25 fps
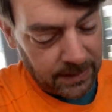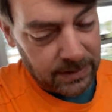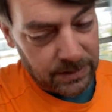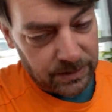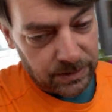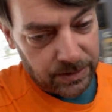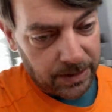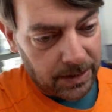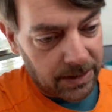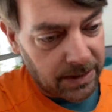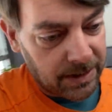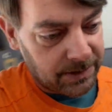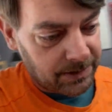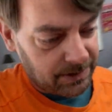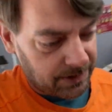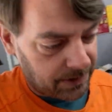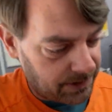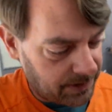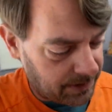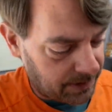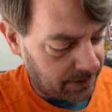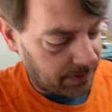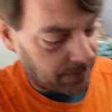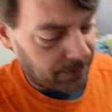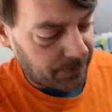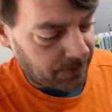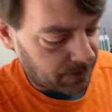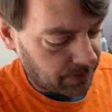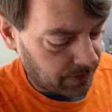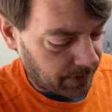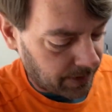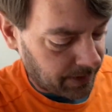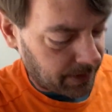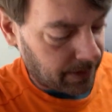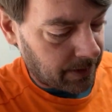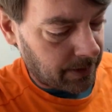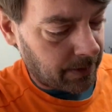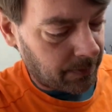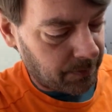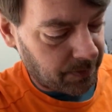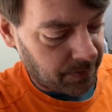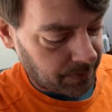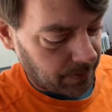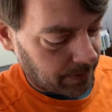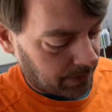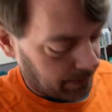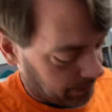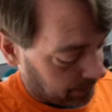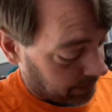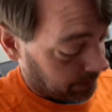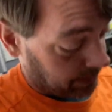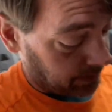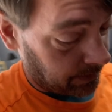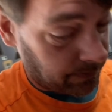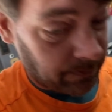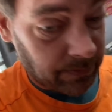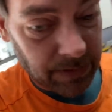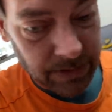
try to get this stuff straightened up and then